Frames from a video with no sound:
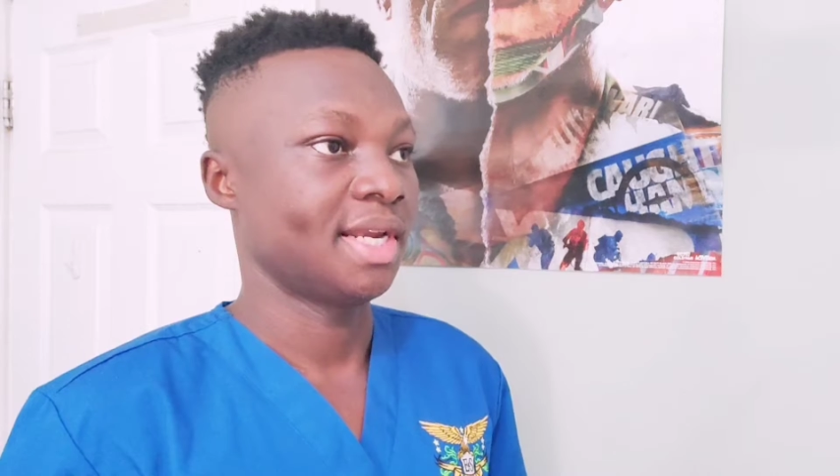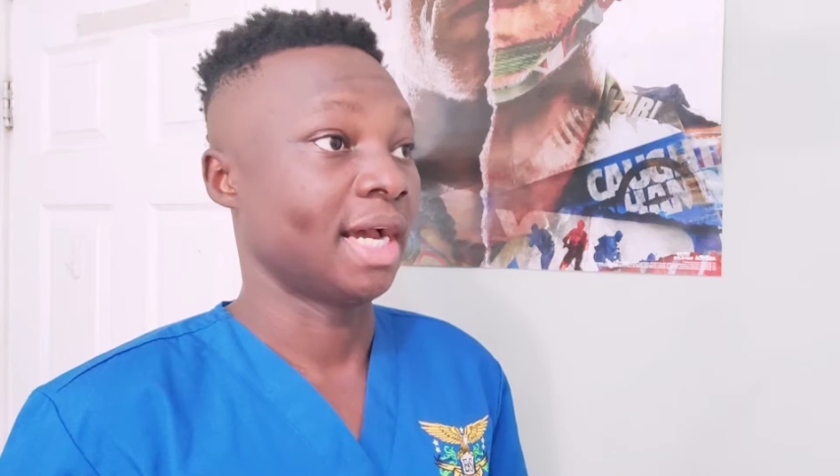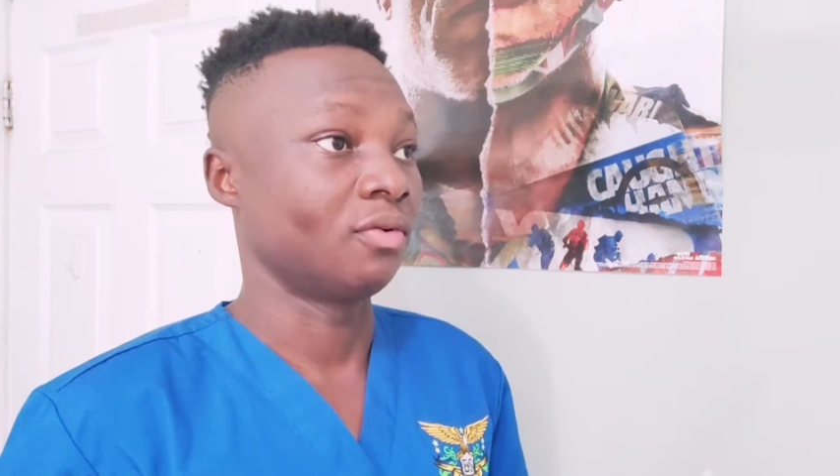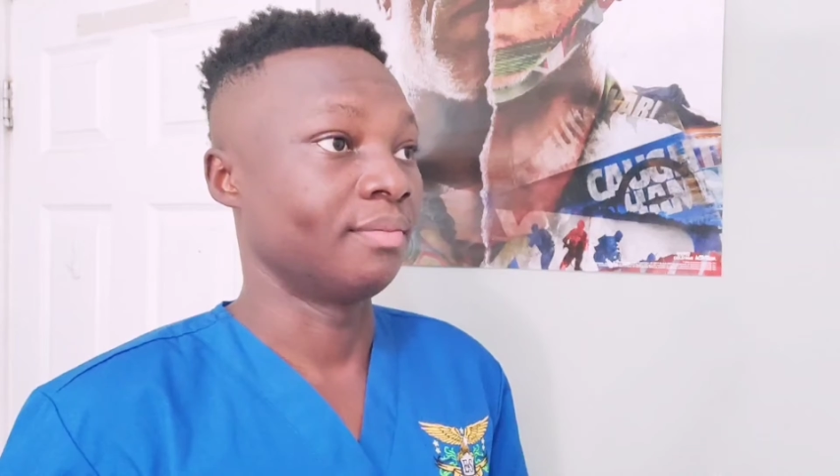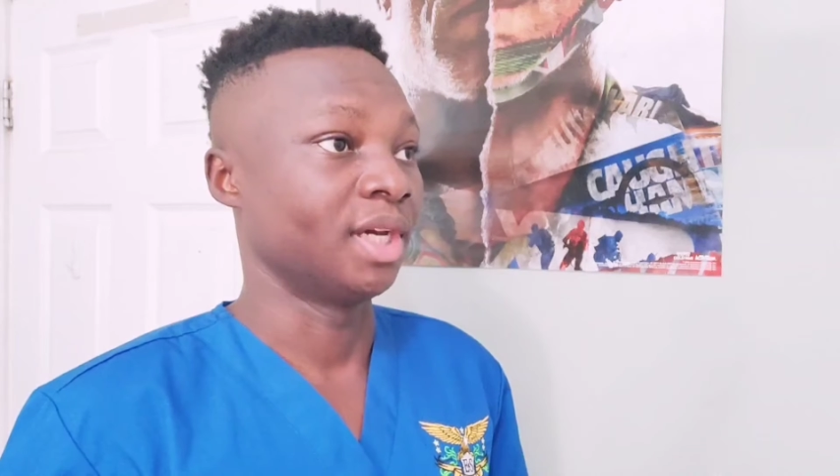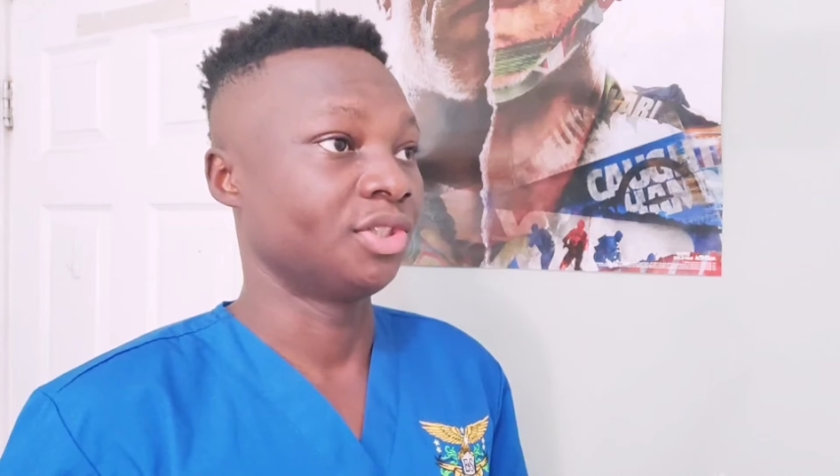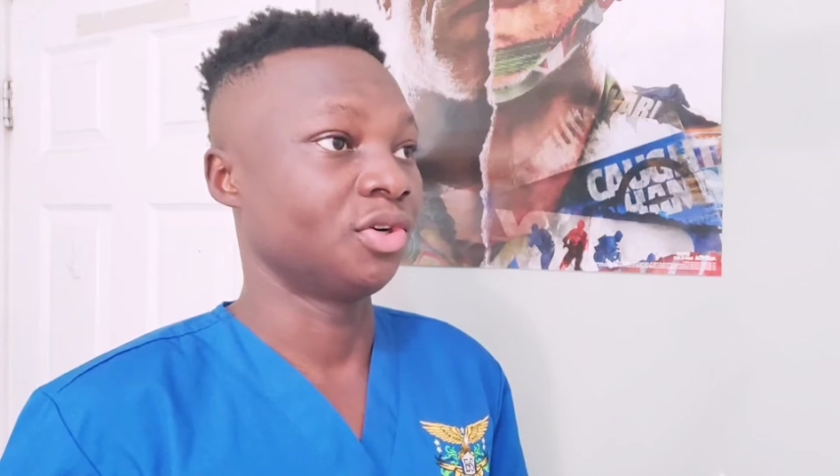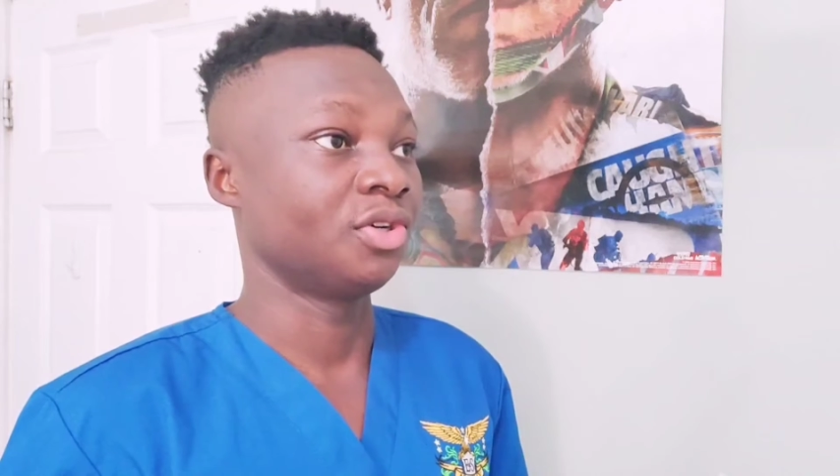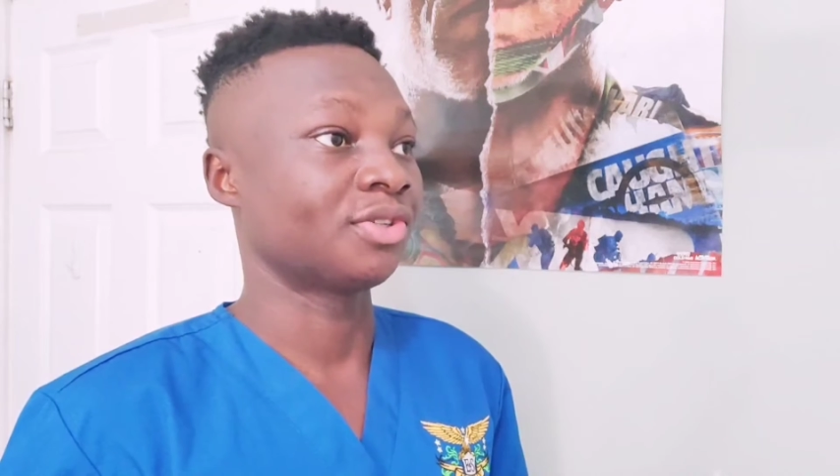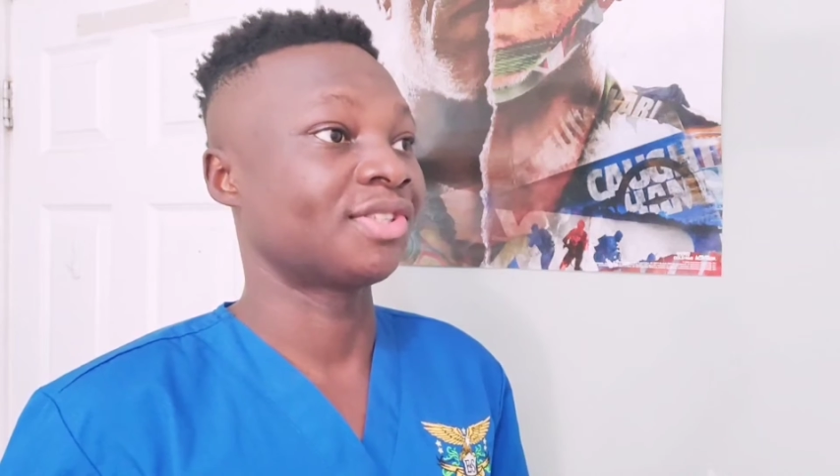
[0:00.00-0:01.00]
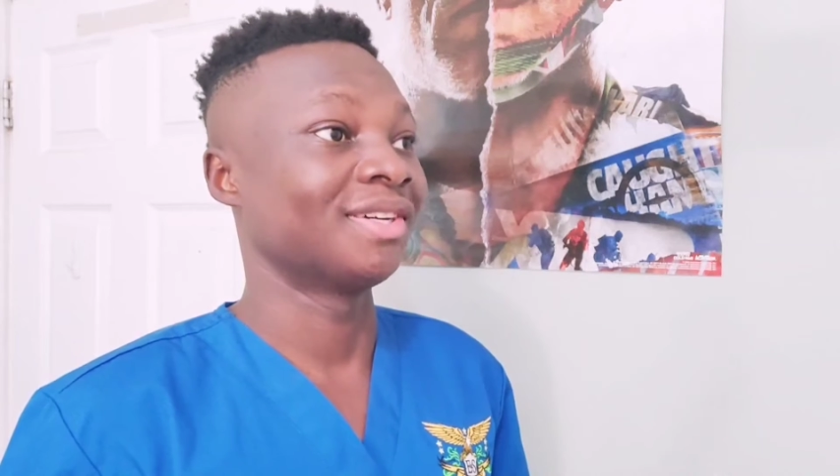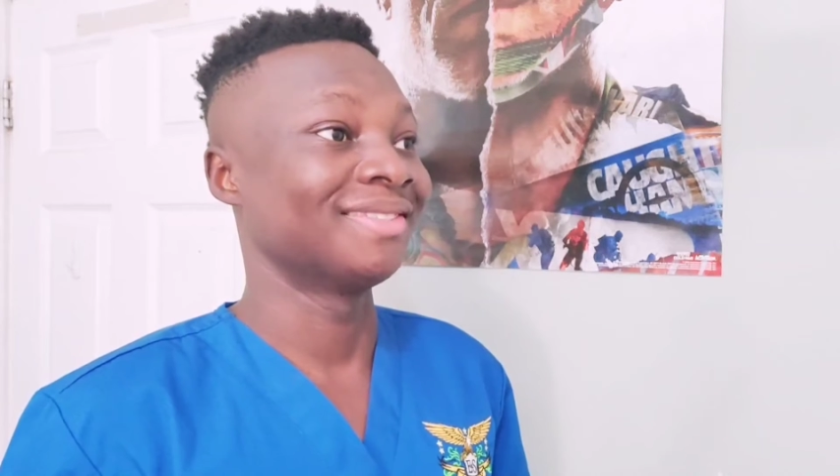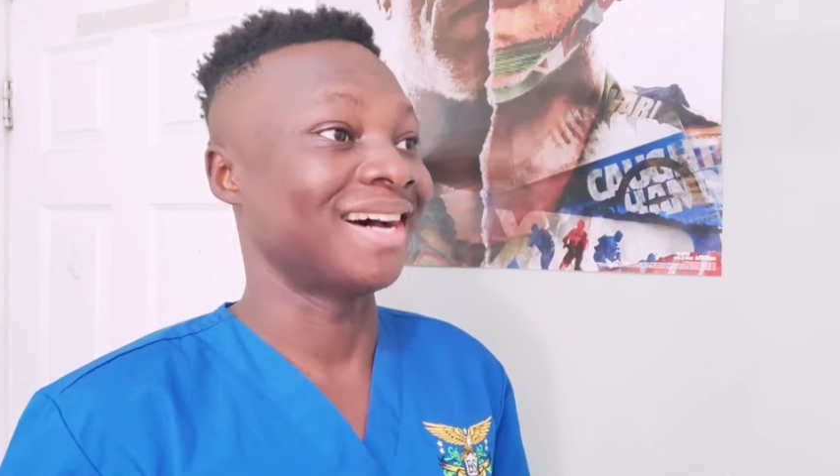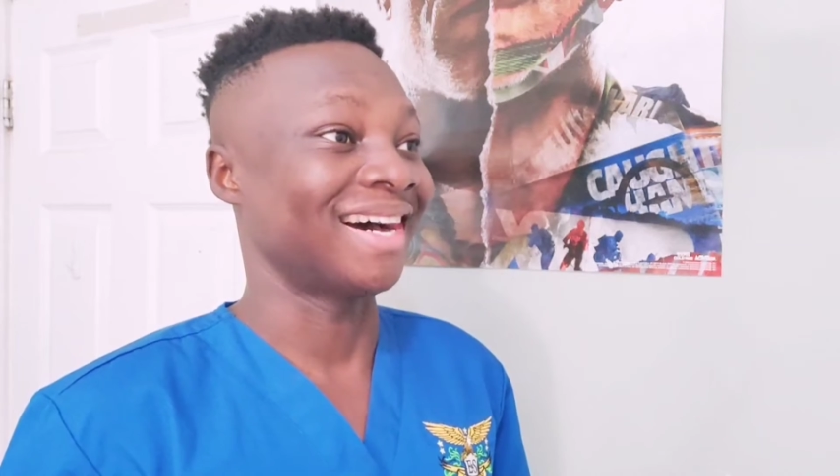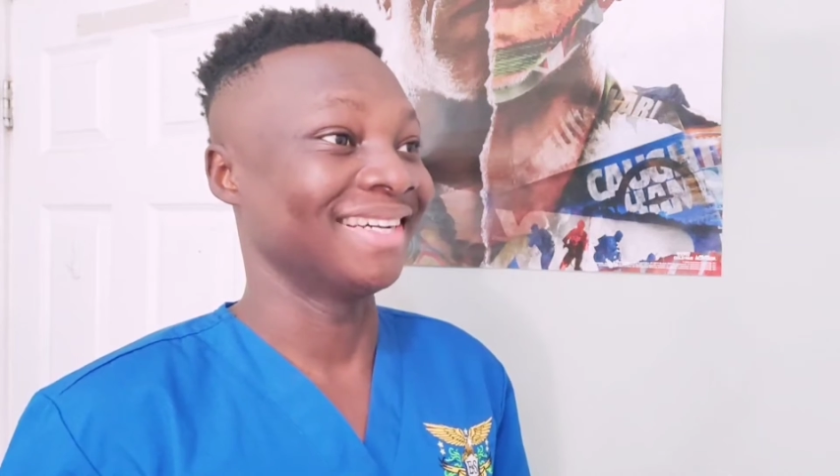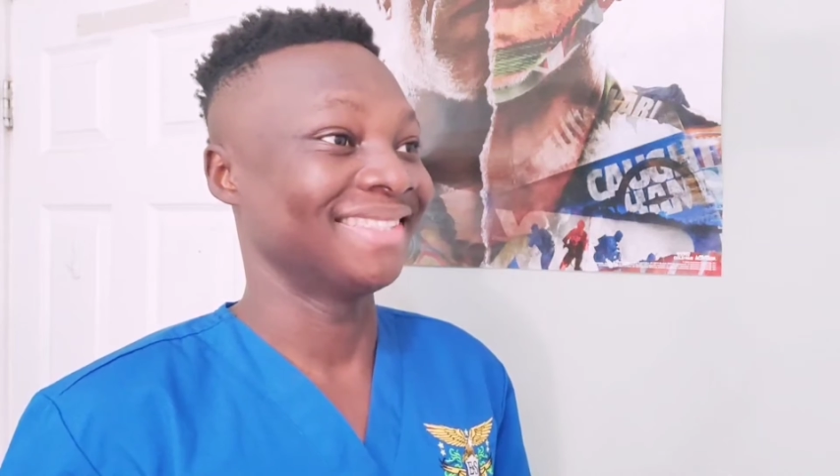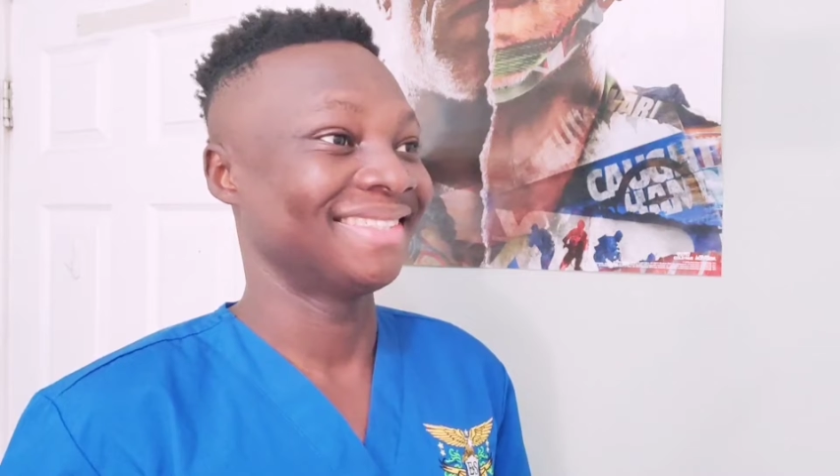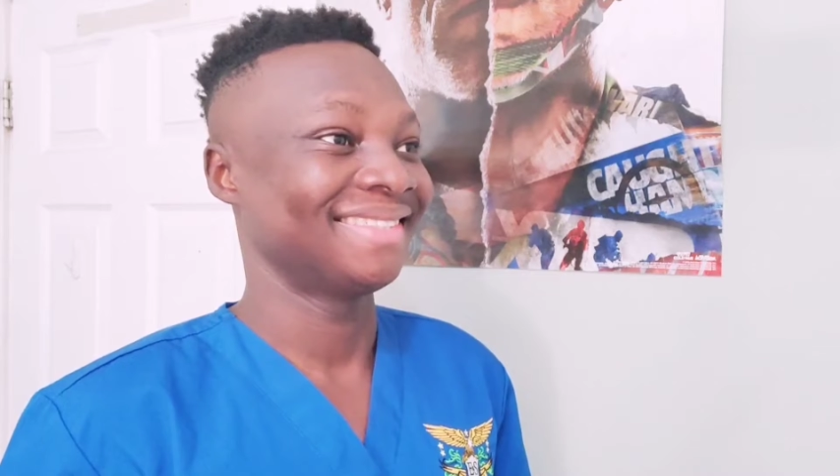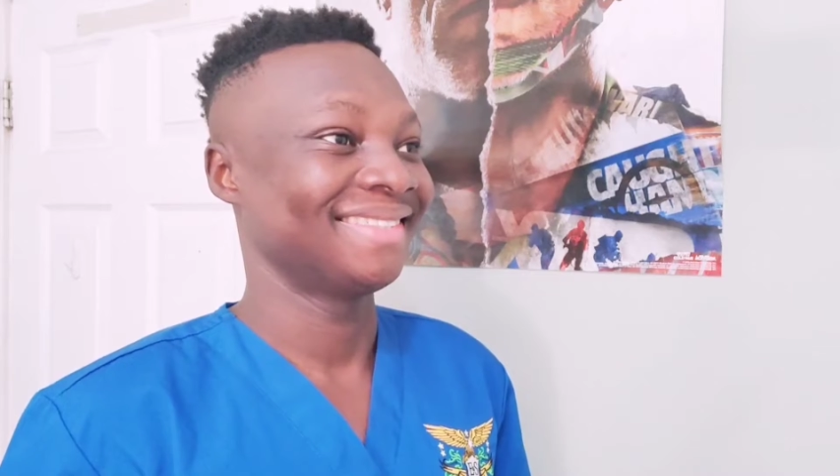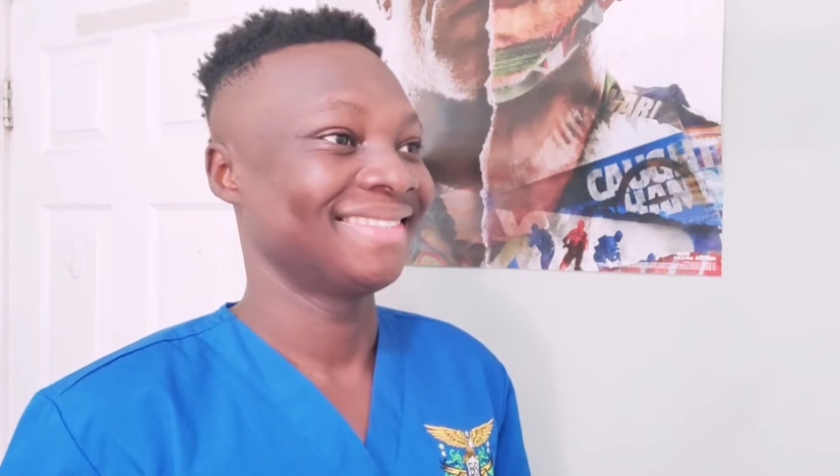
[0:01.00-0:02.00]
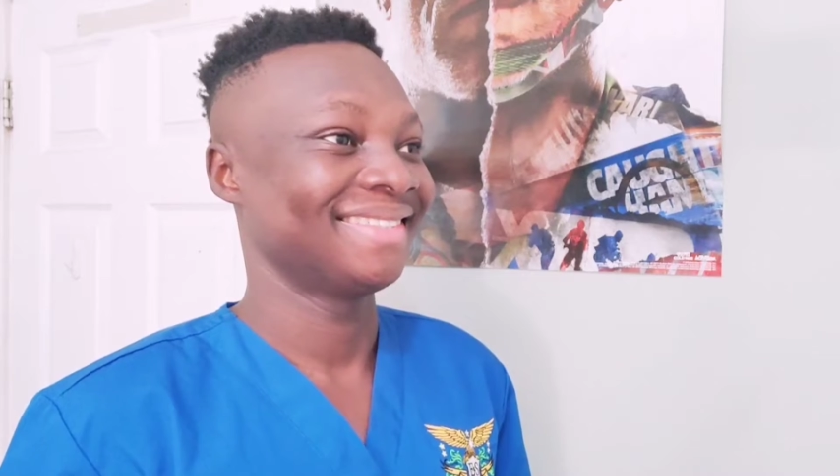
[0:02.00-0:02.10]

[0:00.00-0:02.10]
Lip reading: And I will make sure your son dies.